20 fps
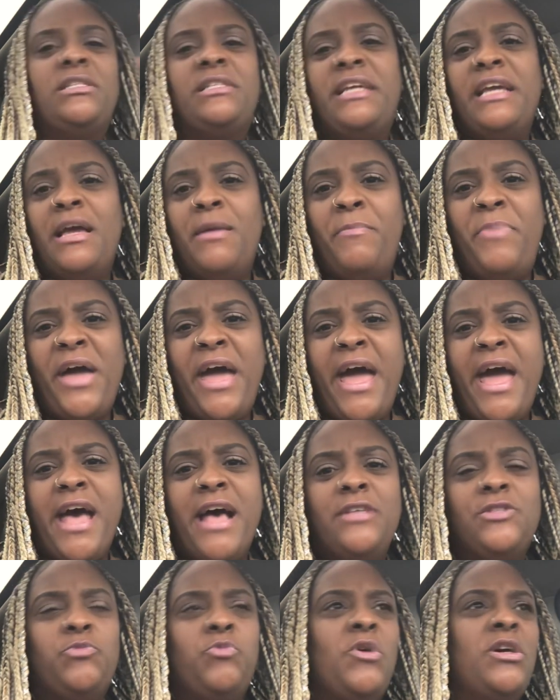getting
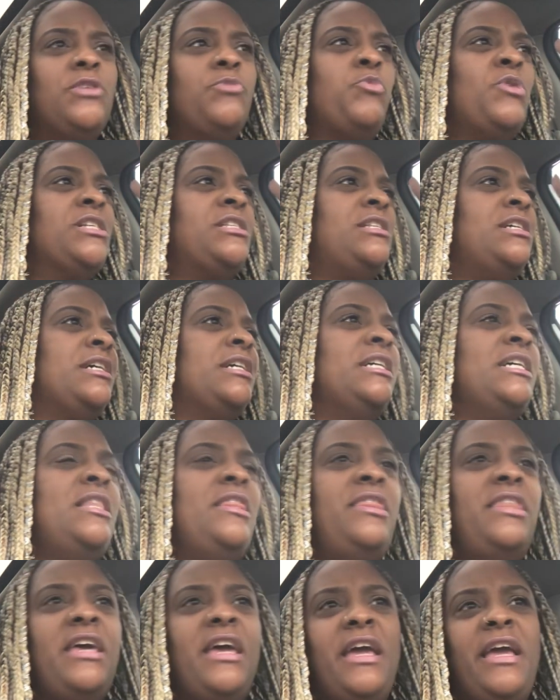passed? What's the
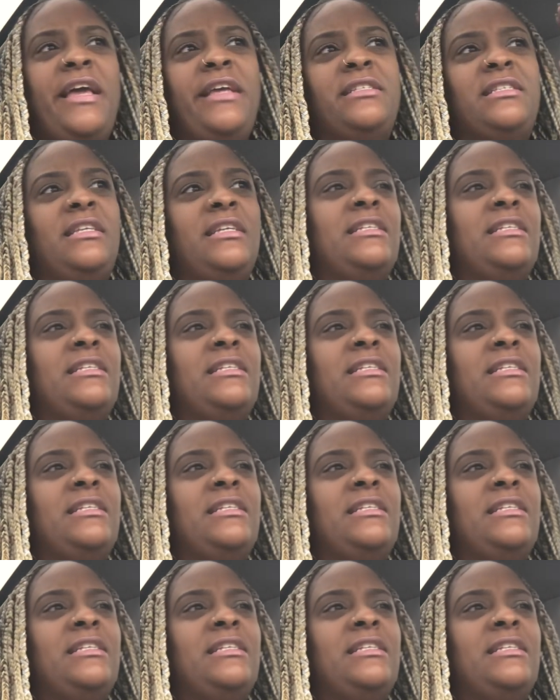good things?